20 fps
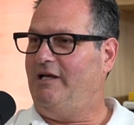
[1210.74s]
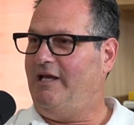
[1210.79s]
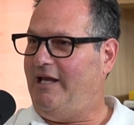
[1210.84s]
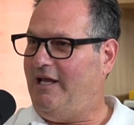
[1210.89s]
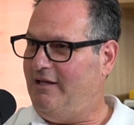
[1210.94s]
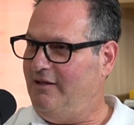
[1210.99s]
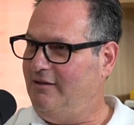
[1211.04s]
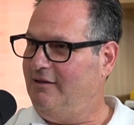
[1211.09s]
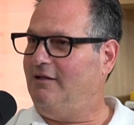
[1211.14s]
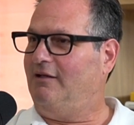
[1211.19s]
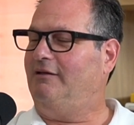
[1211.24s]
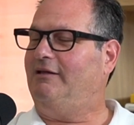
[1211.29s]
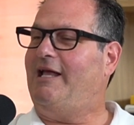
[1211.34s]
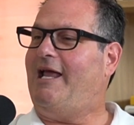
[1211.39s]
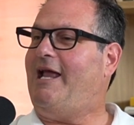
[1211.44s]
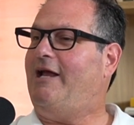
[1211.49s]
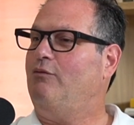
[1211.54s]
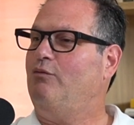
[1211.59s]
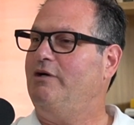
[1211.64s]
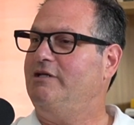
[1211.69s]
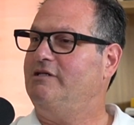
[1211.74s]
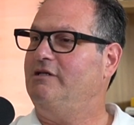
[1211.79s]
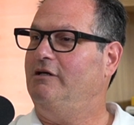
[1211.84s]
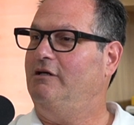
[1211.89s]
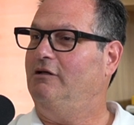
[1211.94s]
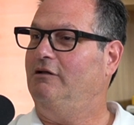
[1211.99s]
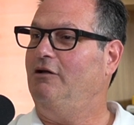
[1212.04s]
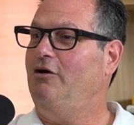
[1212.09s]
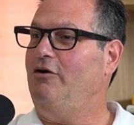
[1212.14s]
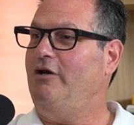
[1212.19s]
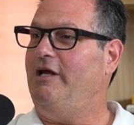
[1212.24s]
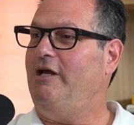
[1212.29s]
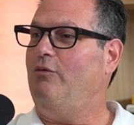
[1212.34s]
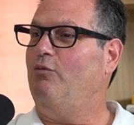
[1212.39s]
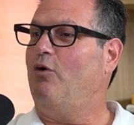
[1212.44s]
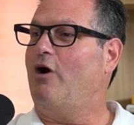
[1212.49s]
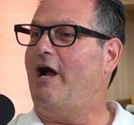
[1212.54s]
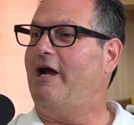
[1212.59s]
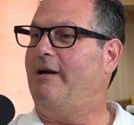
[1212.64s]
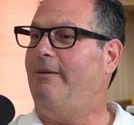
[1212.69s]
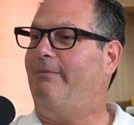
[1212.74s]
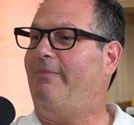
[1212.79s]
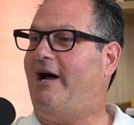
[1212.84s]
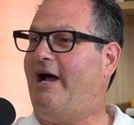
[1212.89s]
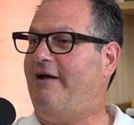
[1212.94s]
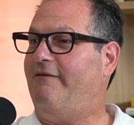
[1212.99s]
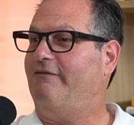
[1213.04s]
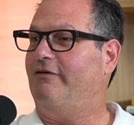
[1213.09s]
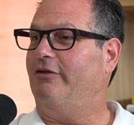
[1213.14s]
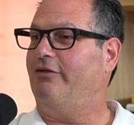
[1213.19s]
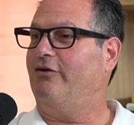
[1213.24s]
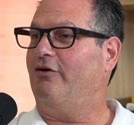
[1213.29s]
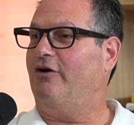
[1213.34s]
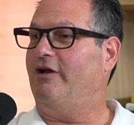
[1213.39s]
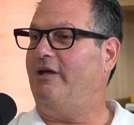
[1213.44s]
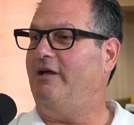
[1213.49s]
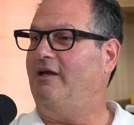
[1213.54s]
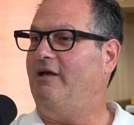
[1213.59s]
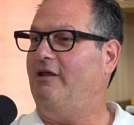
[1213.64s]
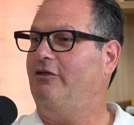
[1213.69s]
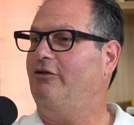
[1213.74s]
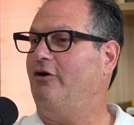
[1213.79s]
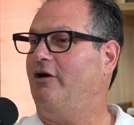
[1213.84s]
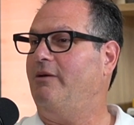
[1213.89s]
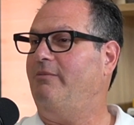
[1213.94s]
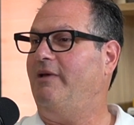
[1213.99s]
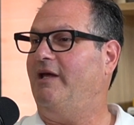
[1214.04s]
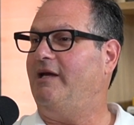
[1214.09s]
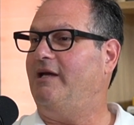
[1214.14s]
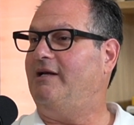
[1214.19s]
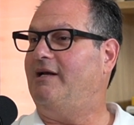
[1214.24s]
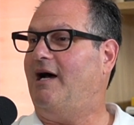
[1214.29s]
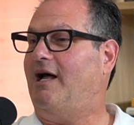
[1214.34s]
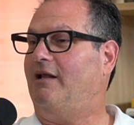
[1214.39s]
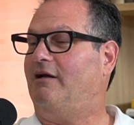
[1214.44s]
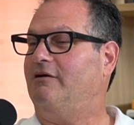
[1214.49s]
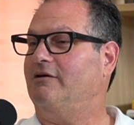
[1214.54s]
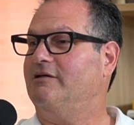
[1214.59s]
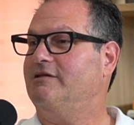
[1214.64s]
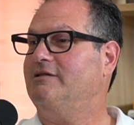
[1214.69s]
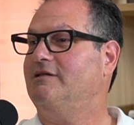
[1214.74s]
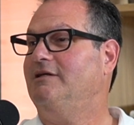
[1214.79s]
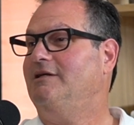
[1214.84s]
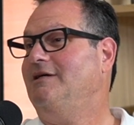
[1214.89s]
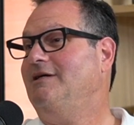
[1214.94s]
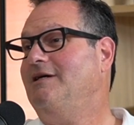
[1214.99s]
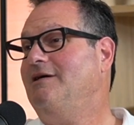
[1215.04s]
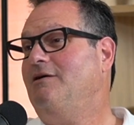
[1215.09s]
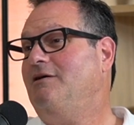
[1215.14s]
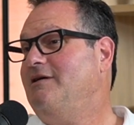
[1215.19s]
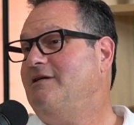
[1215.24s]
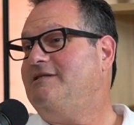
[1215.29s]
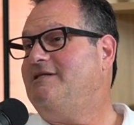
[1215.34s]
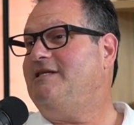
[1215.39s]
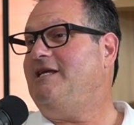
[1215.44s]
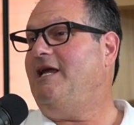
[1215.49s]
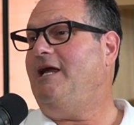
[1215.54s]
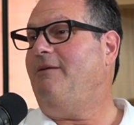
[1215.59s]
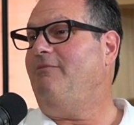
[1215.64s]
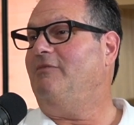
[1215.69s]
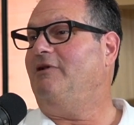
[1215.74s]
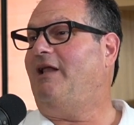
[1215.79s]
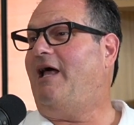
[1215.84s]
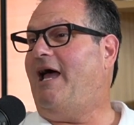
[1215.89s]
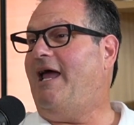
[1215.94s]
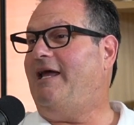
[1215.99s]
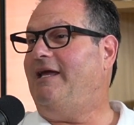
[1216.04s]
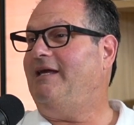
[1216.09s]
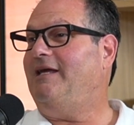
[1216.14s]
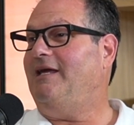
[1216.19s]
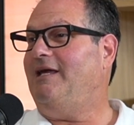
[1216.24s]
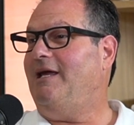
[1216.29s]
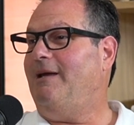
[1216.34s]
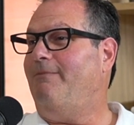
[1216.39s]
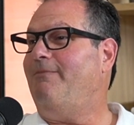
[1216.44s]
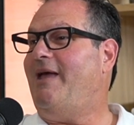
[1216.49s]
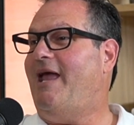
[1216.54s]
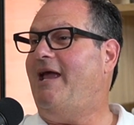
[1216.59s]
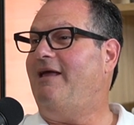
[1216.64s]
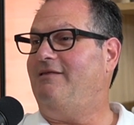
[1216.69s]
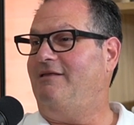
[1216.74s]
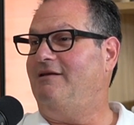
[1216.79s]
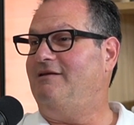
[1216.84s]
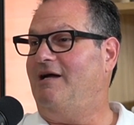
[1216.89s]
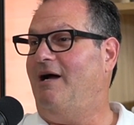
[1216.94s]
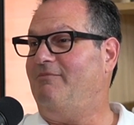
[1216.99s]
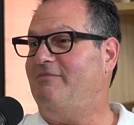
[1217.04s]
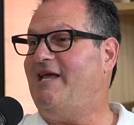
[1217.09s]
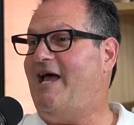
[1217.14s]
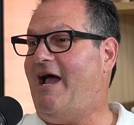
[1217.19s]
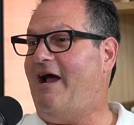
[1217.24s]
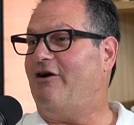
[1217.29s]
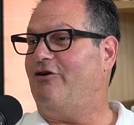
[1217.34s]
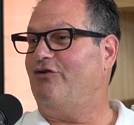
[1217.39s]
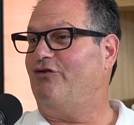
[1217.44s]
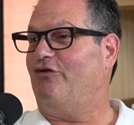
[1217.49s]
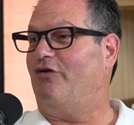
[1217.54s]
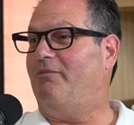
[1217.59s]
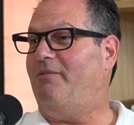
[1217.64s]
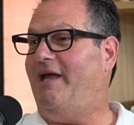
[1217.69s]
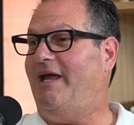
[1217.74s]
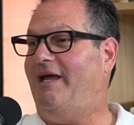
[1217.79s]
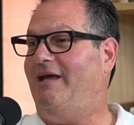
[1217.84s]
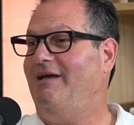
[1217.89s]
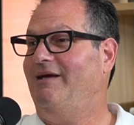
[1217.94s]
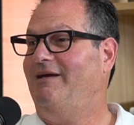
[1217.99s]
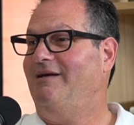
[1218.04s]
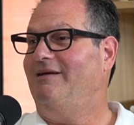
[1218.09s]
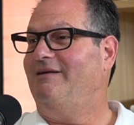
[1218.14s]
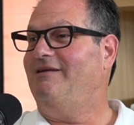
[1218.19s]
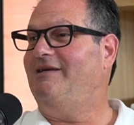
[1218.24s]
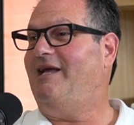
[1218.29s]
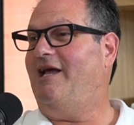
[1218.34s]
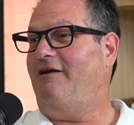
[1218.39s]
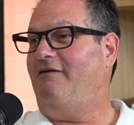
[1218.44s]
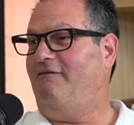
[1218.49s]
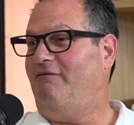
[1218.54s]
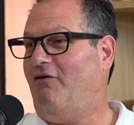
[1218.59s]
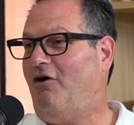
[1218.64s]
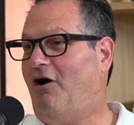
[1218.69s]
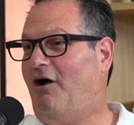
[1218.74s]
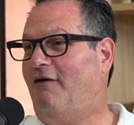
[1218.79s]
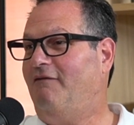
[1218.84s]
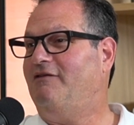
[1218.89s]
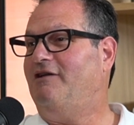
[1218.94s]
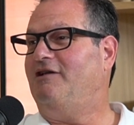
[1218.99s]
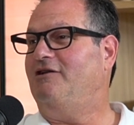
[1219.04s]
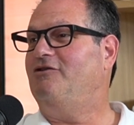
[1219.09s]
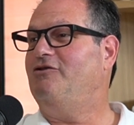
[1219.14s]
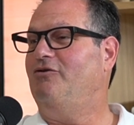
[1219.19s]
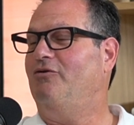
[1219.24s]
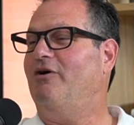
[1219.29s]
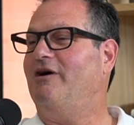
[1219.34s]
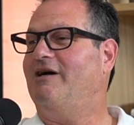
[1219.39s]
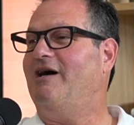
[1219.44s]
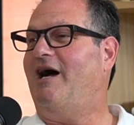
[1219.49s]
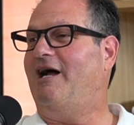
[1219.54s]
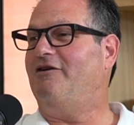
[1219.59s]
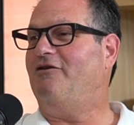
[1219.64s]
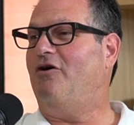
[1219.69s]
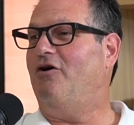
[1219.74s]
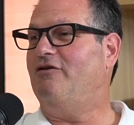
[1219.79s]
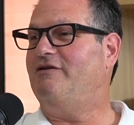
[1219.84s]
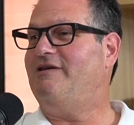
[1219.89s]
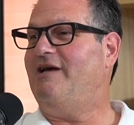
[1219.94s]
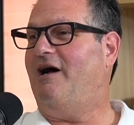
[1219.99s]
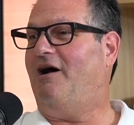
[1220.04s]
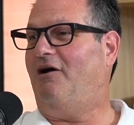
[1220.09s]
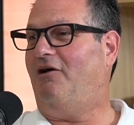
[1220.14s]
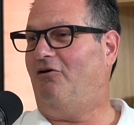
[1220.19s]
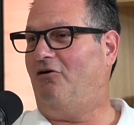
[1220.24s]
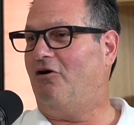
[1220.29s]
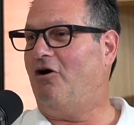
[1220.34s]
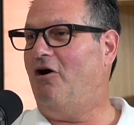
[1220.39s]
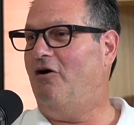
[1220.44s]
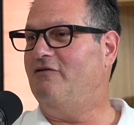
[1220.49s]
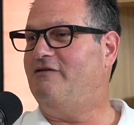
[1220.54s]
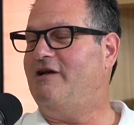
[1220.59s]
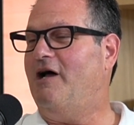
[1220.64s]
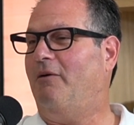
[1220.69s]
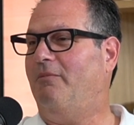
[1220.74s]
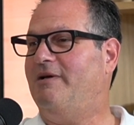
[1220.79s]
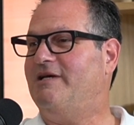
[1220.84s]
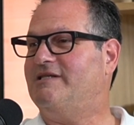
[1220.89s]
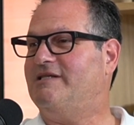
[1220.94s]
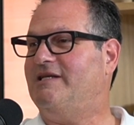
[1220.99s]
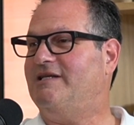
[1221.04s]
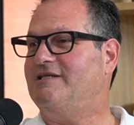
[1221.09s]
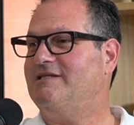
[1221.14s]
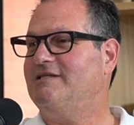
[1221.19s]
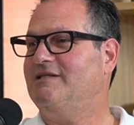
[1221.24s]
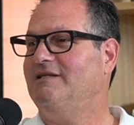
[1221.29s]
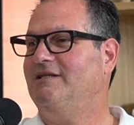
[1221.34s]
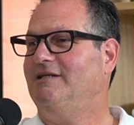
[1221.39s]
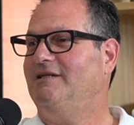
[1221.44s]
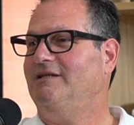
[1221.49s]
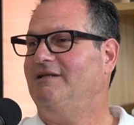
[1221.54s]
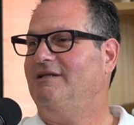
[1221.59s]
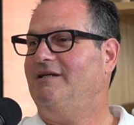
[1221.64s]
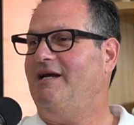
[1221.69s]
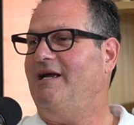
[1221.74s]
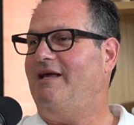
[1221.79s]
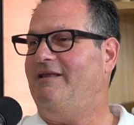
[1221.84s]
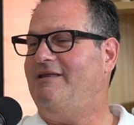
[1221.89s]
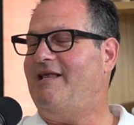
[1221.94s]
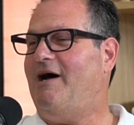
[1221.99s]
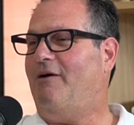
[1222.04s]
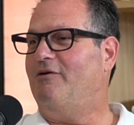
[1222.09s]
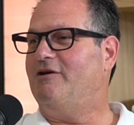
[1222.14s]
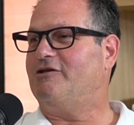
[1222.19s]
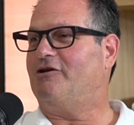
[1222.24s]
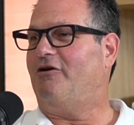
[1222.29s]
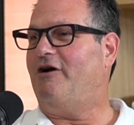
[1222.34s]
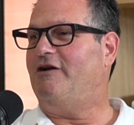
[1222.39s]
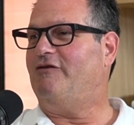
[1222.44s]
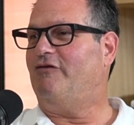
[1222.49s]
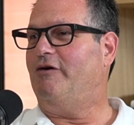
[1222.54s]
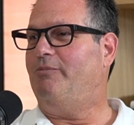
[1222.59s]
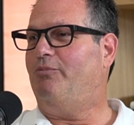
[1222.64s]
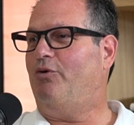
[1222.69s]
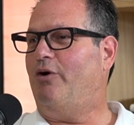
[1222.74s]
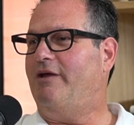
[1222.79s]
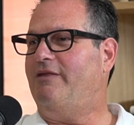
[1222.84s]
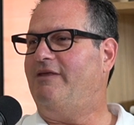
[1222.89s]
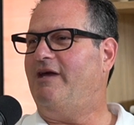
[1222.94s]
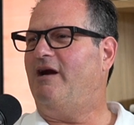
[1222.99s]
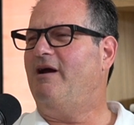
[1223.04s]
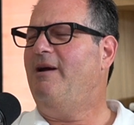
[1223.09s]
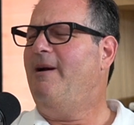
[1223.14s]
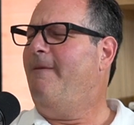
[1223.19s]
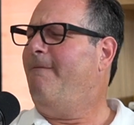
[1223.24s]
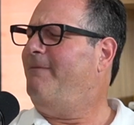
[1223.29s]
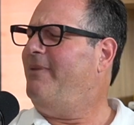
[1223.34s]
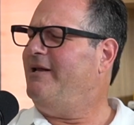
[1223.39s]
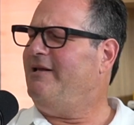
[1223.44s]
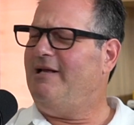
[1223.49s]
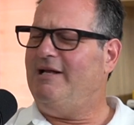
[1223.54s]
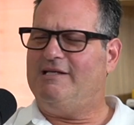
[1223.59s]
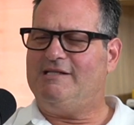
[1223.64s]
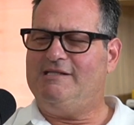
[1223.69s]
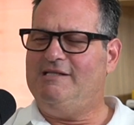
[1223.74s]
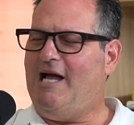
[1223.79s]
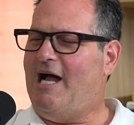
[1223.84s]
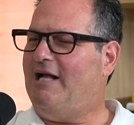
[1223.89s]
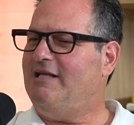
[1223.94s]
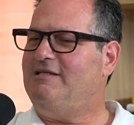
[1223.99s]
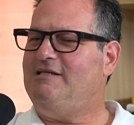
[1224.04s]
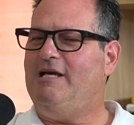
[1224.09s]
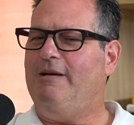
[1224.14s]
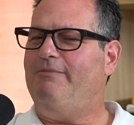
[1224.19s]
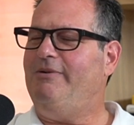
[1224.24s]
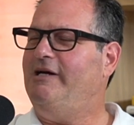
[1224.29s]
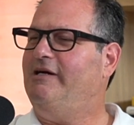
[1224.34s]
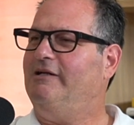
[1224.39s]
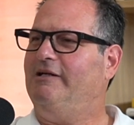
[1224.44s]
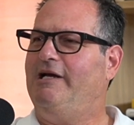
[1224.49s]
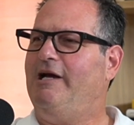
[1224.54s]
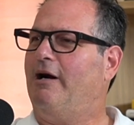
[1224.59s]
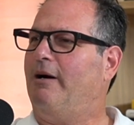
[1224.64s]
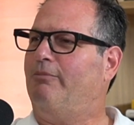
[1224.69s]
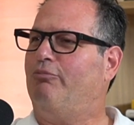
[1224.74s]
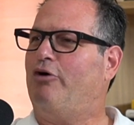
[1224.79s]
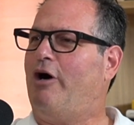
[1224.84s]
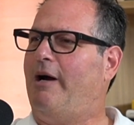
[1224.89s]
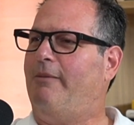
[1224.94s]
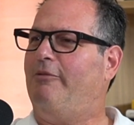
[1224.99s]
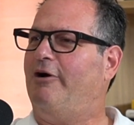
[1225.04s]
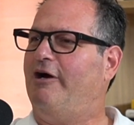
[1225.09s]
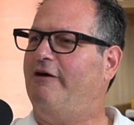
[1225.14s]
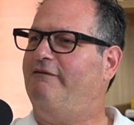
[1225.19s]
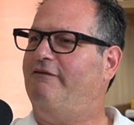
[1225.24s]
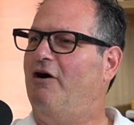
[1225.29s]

and the land was included where I could buy it for $30 million. Seemed like it paid the dumb tax for me to get involved into a condo hotel or hotel business. And that was our entry point there. But it's not typically our primary